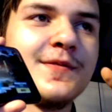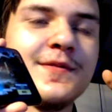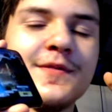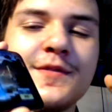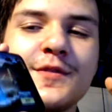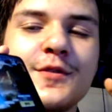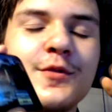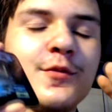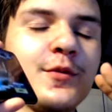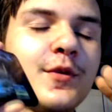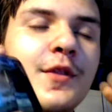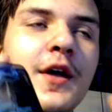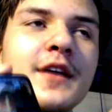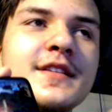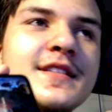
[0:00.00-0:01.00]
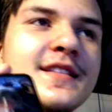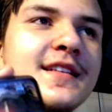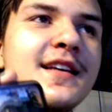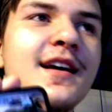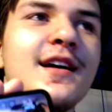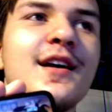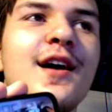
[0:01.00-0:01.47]
you will not see
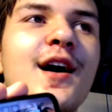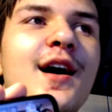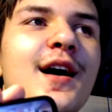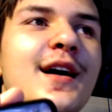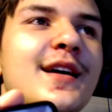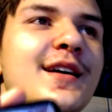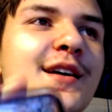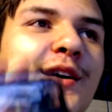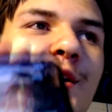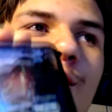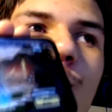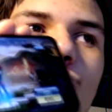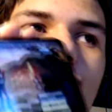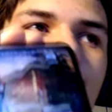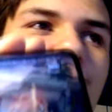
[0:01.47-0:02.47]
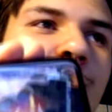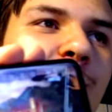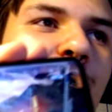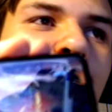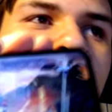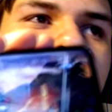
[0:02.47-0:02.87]
a guy hovering over